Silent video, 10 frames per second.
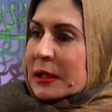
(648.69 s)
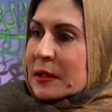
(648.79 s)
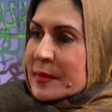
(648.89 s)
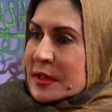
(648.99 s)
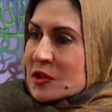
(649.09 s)

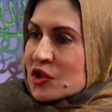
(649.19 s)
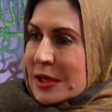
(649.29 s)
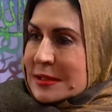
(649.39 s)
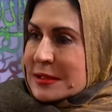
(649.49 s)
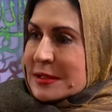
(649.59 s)
criminal
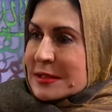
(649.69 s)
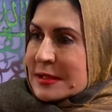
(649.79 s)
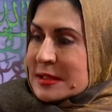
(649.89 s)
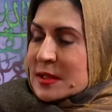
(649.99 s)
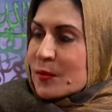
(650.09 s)
justice
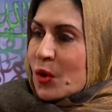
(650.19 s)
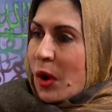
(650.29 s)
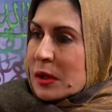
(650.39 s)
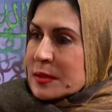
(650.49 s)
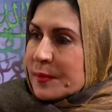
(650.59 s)
system
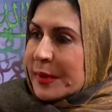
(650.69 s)
not